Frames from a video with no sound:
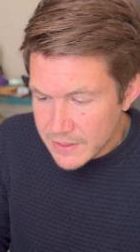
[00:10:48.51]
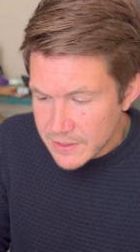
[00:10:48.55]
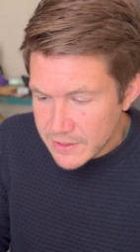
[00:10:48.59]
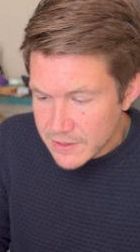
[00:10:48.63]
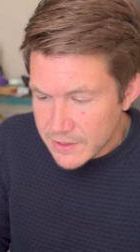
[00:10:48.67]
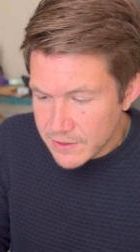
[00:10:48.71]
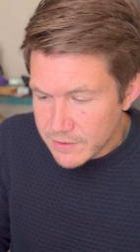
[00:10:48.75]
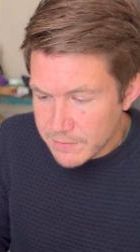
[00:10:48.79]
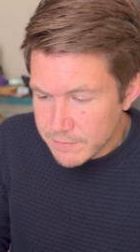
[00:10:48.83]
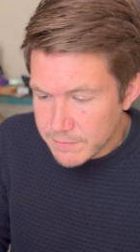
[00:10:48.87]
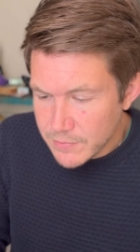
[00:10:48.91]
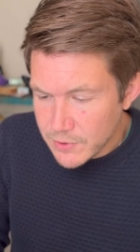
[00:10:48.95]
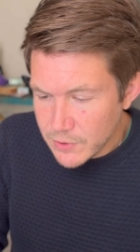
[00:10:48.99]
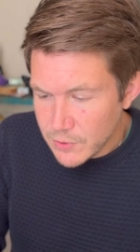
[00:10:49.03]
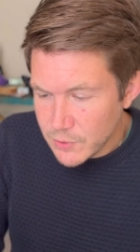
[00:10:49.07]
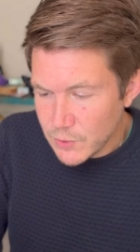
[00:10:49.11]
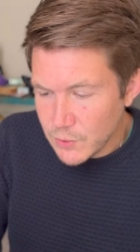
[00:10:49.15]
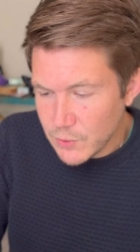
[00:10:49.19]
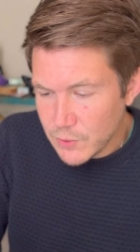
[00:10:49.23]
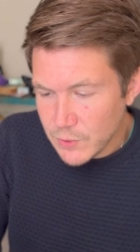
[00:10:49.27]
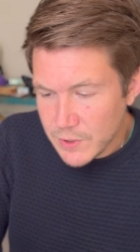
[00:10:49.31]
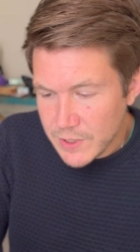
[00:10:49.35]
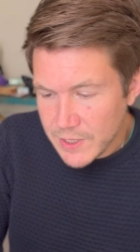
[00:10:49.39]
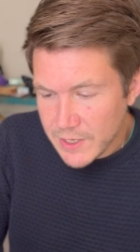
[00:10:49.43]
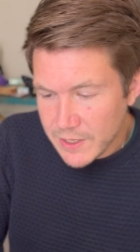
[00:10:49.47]
the
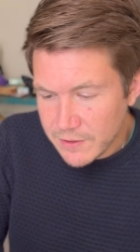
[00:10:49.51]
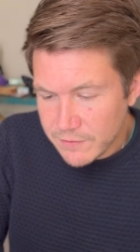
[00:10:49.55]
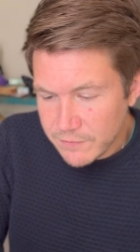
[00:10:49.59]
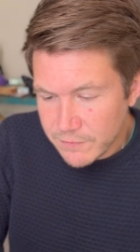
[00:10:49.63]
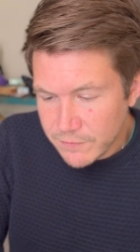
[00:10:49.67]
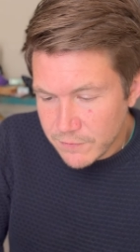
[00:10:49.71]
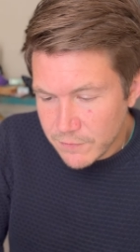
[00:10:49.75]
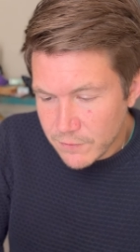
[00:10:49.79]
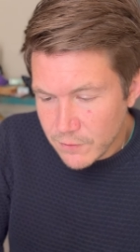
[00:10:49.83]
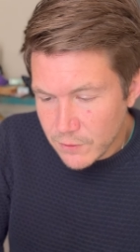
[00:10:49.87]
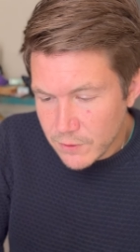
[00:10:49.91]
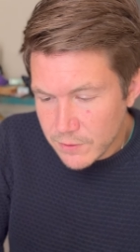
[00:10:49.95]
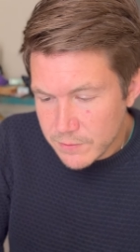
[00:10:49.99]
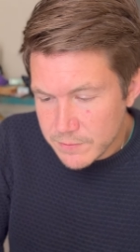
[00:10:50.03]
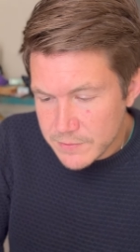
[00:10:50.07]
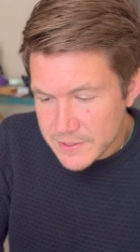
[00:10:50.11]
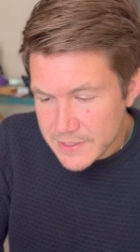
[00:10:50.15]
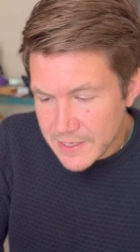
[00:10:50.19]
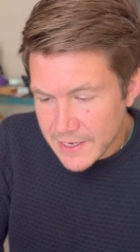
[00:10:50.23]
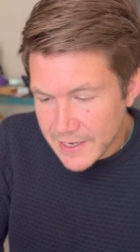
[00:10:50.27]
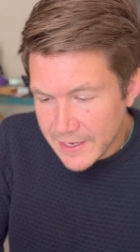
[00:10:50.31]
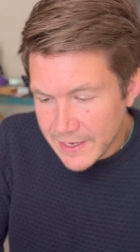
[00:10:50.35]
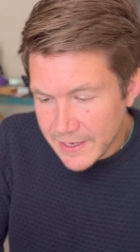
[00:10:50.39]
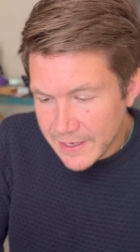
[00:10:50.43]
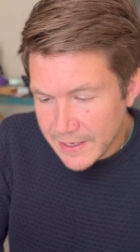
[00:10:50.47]
moon. It forms
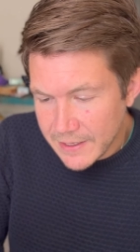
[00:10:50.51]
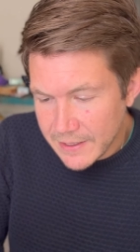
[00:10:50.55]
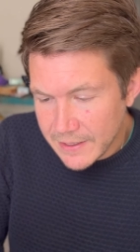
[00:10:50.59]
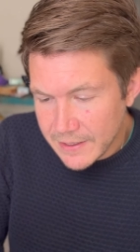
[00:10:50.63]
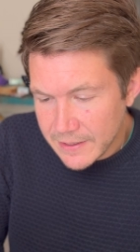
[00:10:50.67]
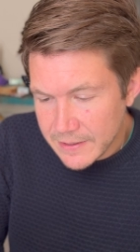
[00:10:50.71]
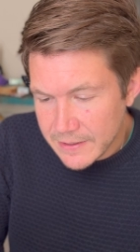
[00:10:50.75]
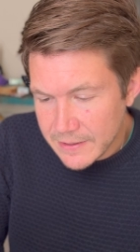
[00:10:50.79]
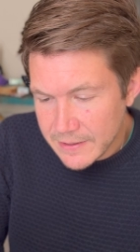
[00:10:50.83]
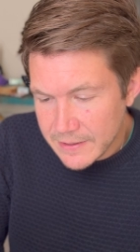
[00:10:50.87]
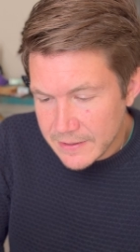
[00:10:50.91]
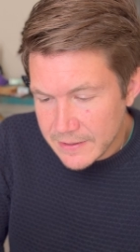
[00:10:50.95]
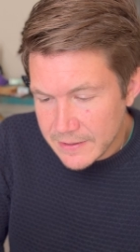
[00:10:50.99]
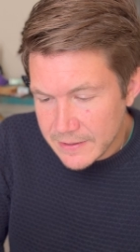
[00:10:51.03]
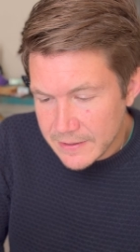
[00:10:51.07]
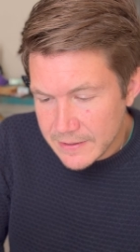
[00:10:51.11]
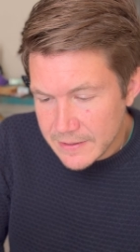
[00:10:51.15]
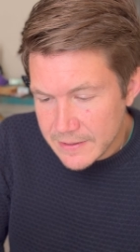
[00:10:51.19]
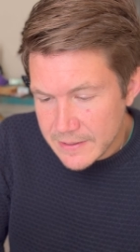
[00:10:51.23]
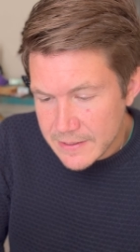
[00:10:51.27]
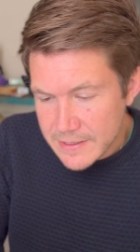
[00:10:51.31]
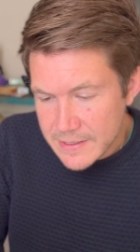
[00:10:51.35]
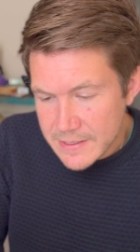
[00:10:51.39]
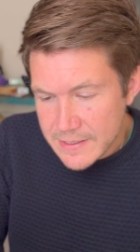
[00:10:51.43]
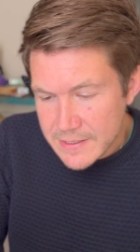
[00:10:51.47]
a
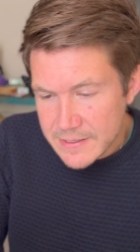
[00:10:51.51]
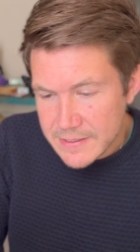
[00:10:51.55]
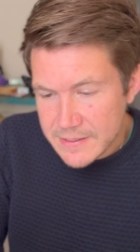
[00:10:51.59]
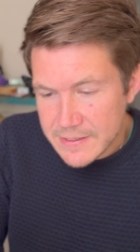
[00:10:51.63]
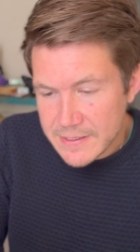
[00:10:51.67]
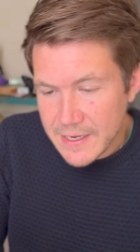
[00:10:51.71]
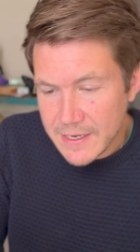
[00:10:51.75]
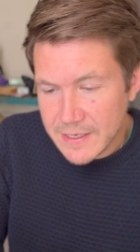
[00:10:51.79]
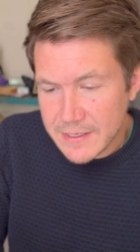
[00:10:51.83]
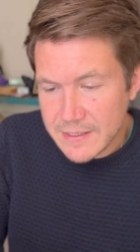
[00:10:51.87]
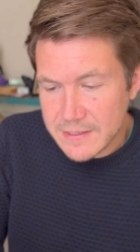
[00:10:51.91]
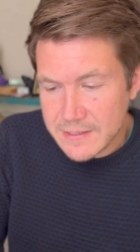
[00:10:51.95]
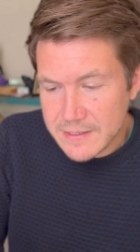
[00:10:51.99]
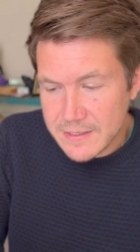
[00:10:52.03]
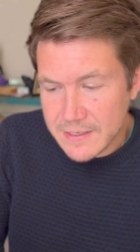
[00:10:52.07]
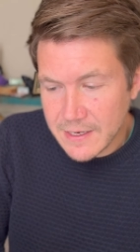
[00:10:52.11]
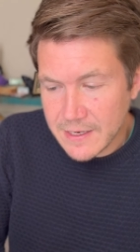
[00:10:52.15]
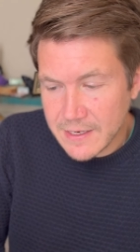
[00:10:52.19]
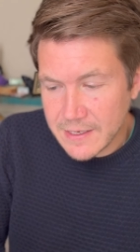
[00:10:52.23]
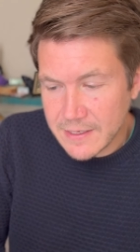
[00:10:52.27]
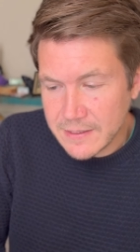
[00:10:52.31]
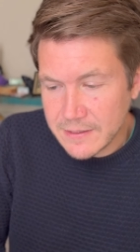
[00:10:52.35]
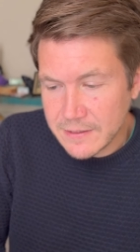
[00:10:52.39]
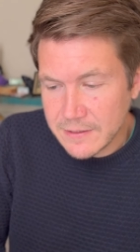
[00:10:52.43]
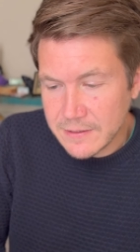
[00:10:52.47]

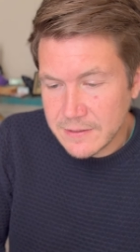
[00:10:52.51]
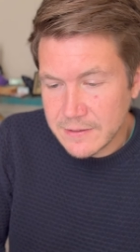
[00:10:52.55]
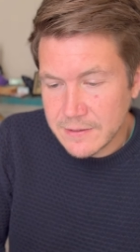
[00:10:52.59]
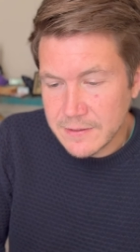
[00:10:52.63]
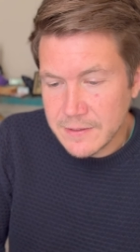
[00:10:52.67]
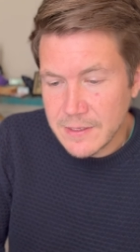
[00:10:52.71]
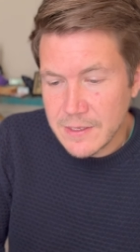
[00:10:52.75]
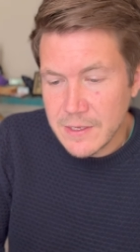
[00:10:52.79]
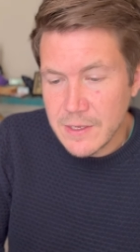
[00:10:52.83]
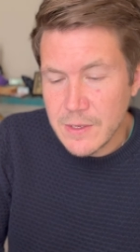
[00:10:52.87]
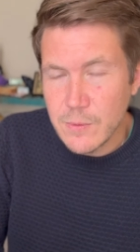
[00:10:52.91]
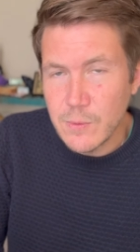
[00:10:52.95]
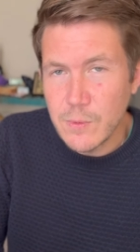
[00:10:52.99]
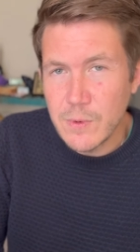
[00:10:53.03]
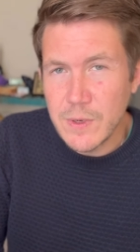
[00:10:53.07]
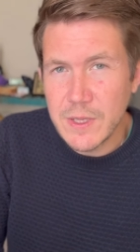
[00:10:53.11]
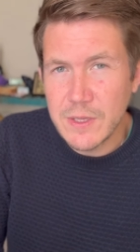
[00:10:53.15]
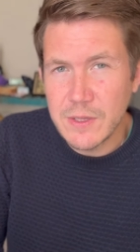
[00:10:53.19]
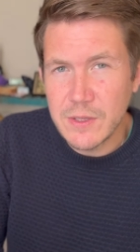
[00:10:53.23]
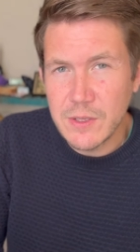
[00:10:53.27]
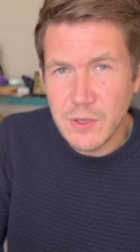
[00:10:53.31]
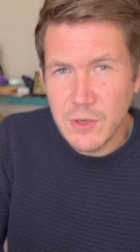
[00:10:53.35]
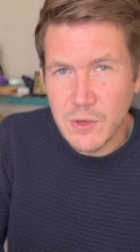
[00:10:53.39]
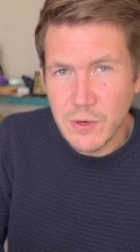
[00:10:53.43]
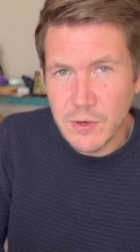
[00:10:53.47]
sextile
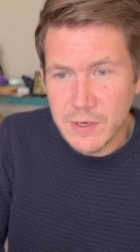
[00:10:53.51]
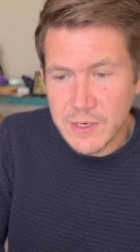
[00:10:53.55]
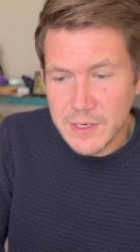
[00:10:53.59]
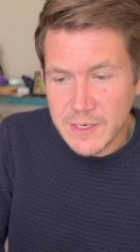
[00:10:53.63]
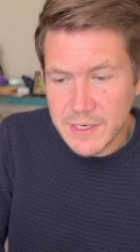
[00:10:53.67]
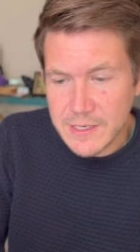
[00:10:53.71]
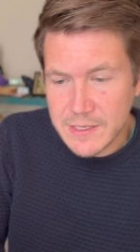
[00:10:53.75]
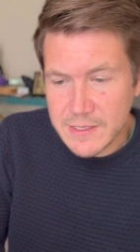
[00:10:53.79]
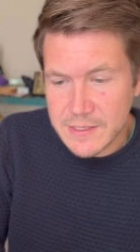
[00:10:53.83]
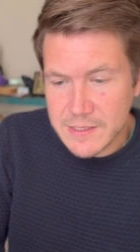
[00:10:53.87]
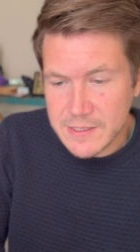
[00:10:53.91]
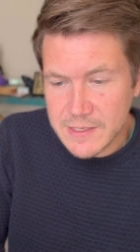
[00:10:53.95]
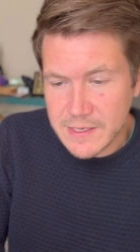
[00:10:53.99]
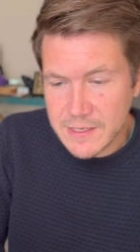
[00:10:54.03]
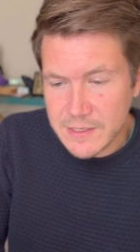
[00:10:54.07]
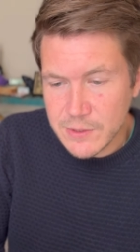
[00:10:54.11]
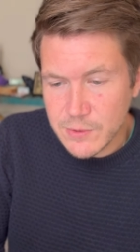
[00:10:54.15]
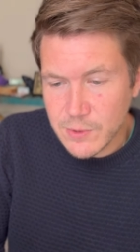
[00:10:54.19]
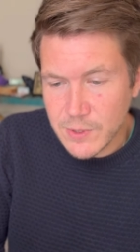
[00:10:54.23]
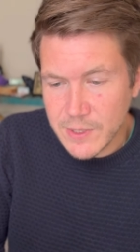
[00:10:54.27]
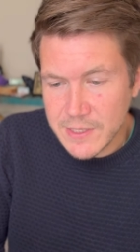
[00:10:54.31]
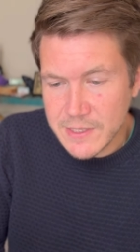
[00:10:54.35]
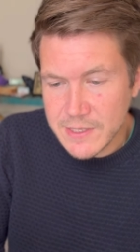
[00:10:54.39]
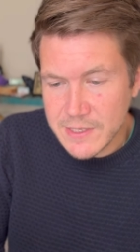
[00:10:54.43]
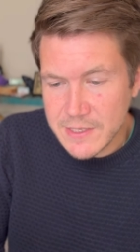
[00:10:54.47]
with Uranus at
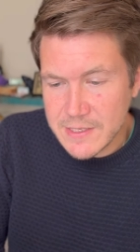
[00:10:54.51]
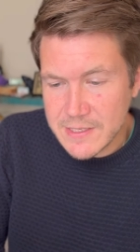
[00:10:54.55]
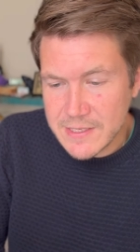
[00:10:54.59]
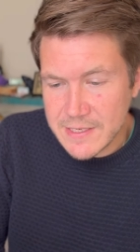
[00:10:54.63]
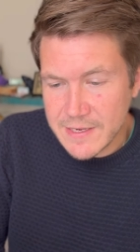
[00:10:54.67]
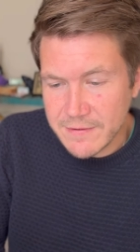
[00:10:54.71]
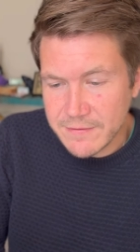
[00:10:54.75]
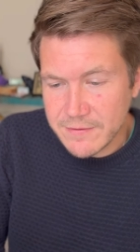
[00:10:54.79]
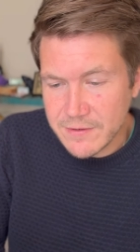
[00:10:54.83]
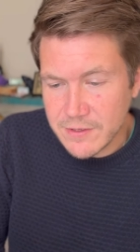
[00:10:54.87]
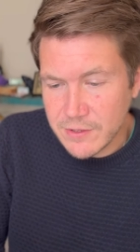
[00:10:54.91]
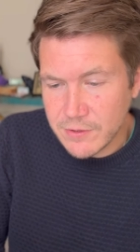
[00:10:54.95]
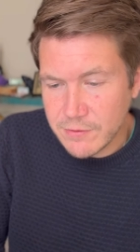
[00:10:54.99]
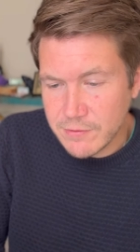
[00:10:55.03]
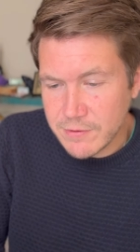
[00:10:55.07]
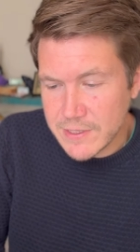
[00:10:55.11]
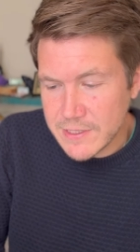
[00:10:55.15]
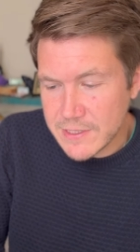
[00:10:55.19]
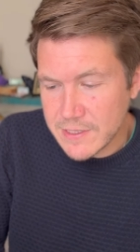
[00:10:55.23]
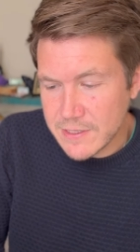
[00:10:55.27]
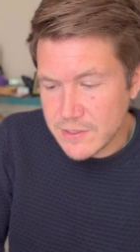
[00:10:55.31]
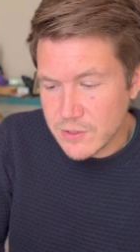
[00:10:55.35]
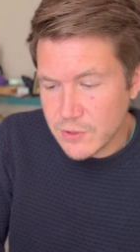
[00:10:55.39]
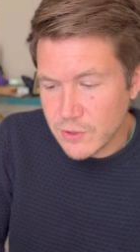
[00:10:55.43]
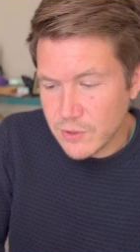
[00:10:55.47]
27 degrees
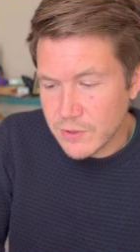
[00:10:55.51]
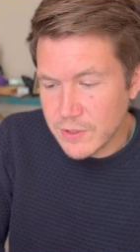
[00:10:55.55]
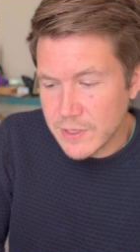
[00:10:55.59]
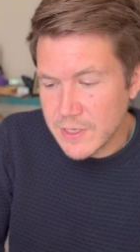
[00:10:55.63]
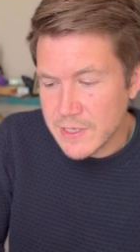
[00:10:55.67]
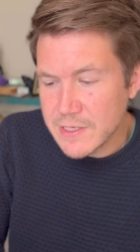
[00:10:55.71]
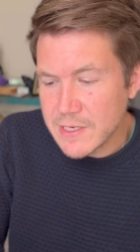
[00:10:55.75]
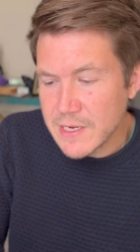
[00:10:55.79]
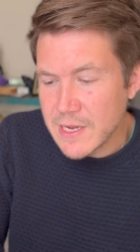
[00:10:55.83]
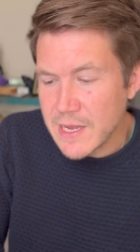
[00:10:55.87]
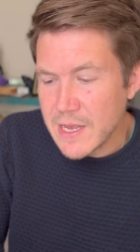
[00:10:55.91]
in Taurus.